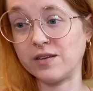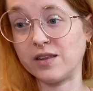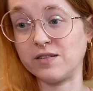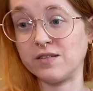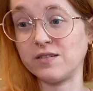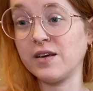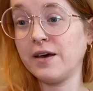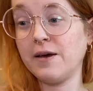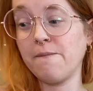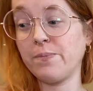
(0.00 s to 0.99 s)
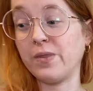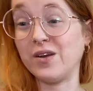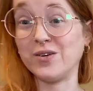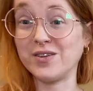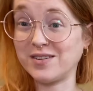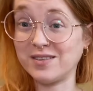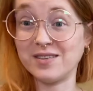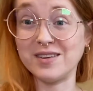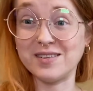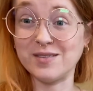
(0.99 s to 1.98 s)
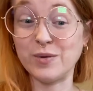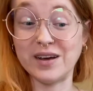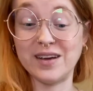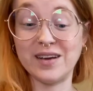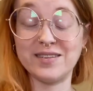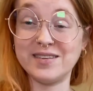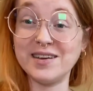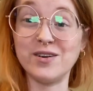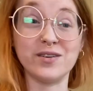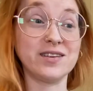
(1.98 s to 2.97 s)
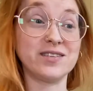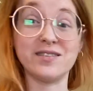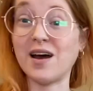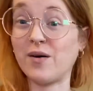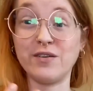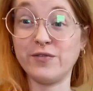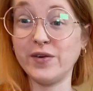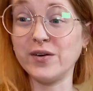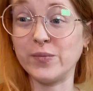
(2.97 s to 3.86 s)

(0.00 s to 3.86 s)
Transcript: Like, this is what I see, or this is how I feel.